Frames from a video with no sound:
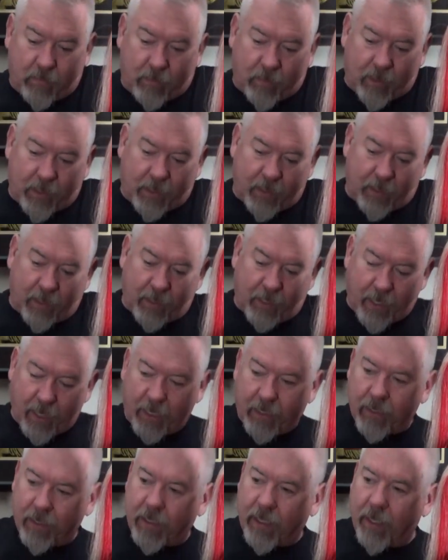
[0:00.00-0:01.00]

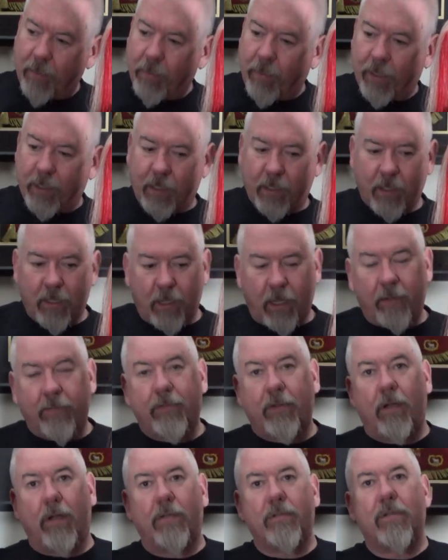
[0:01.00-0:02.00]
Again, it came out of Clive
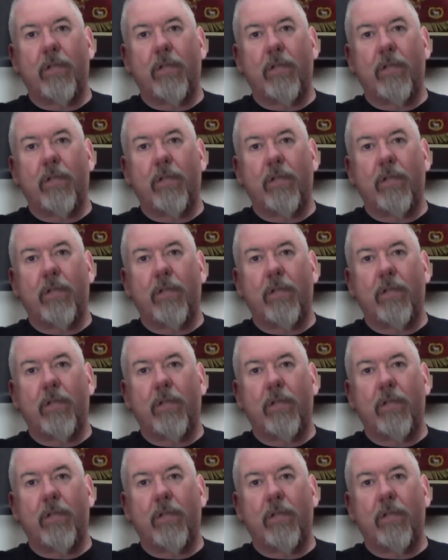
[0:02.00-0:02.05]
Law's